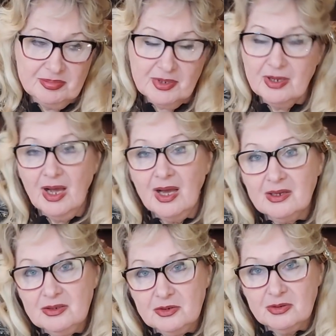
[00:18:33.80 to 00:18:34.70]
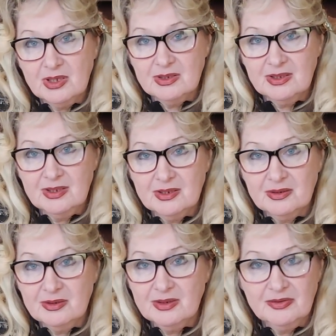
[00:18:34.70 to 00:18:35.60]
Hardly you can
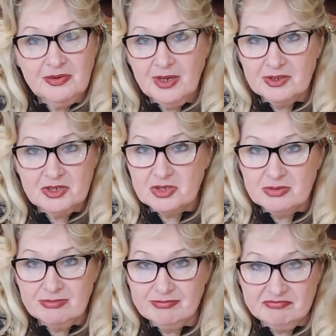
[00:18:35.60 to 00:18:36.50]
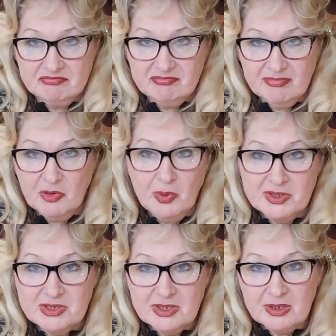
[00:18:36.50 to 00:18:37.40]
hear French
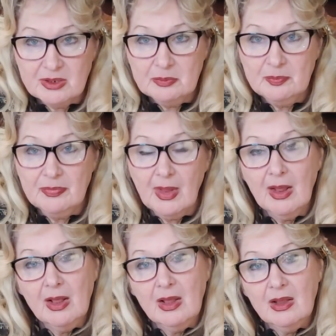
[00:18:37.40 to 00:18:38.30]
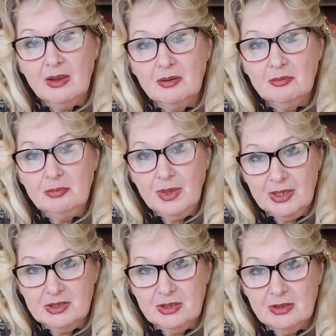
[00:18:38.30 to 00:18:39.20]
once a year.
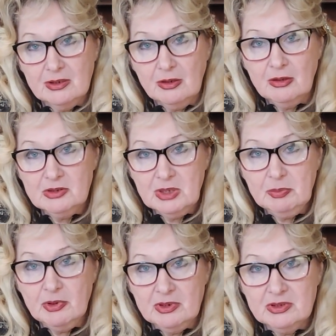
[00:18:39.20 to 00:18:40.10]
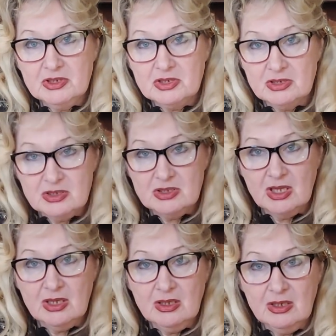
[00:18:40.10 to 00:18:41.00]
But all the politicians,
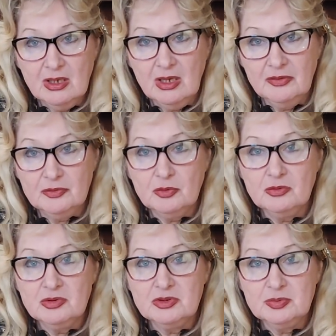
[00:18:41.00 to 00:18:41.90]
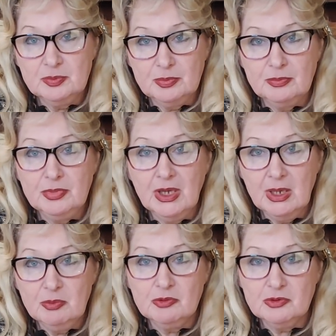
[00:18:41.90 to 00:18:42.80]
they have to be
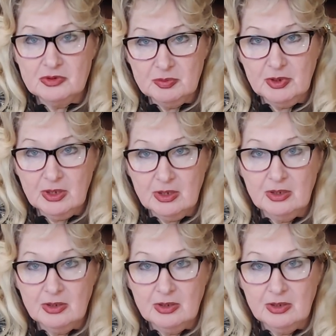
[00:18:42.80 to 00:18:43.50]
able to speak